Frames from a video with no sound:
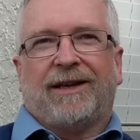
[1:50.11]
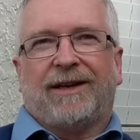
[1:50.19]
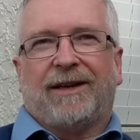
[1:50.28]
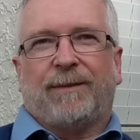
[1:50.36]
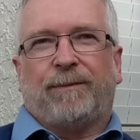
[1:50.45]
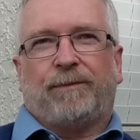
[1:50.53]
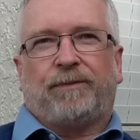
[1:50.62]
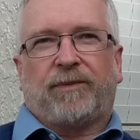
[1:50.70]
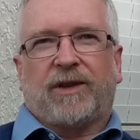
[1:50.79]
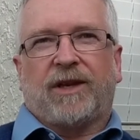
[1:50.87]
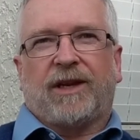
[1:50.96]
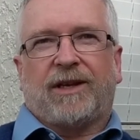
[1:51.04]
Um,
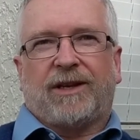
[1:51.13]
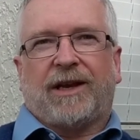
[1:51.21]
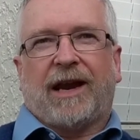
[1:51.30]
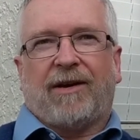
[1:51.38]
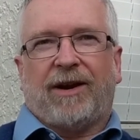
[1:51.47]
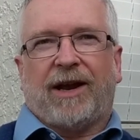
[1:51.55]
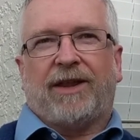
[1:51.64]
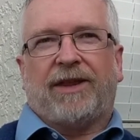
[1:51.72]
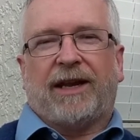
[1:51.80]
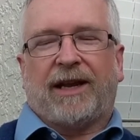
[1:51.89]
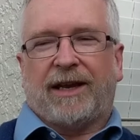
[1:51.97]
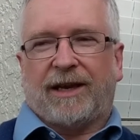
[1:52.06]
to carry on
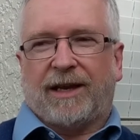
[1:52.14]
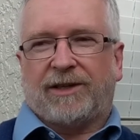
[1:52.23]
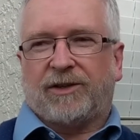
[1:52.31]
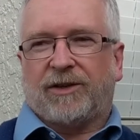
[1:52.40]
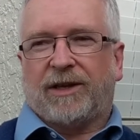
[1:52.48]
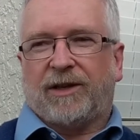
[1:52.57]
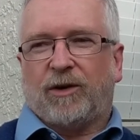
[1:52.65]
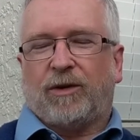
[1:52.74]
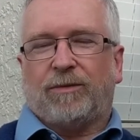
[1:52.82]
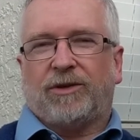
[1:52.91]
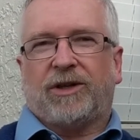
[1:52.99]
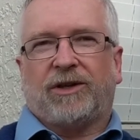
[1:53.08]
that, I, I still had the
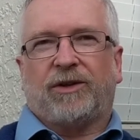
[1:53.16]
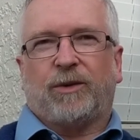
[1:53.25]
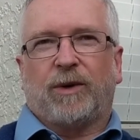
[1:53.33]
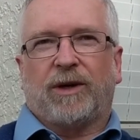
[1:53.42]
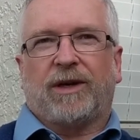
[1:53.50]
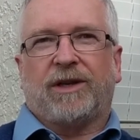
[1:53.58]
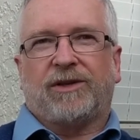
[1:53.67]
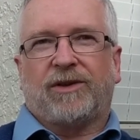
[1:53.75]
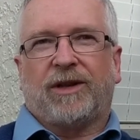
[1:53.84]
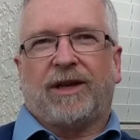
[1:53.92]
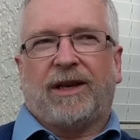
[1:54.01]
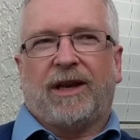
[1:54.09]
homeless shelter work, and so
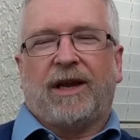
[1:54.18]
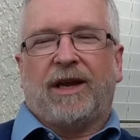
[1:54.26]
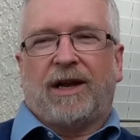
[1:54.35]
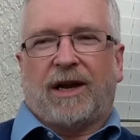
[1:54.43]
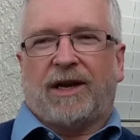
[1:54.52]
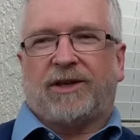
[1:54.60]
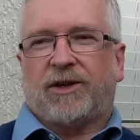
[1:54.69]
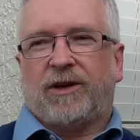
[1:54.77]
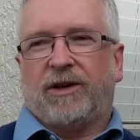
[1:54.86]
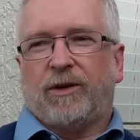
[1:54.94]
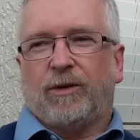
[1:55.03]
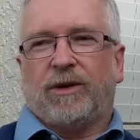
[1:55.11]
then I
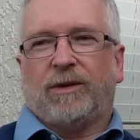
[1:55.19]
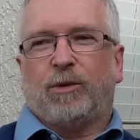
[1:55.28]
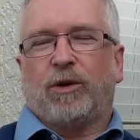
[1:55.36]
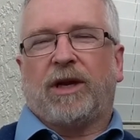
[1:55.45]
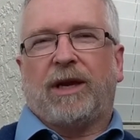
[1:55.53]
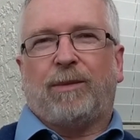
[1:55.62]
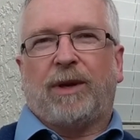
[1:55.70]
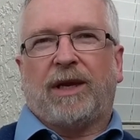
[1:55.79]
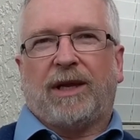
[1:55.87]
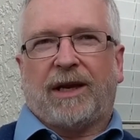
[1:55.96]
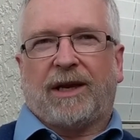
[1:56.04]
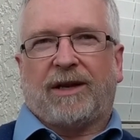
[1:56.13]
started doing the bookkeeping
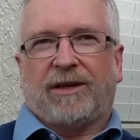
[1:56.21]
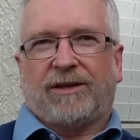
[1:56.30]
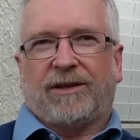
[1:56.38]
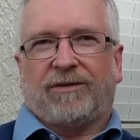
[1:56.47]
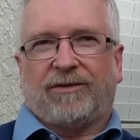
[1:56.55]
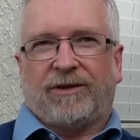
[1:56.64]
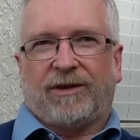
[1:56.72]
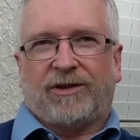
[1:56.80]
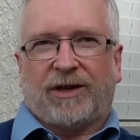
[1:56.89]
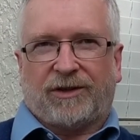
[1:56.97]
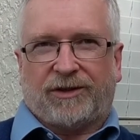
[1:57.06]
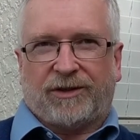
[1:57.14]
and that kind of stuff for the
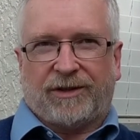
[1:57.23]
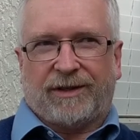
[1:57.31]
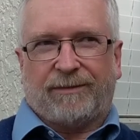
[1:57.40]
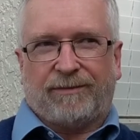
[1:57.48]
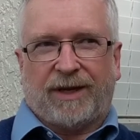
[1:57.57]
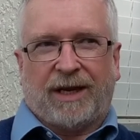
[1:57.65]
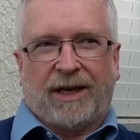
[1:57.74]
shelter and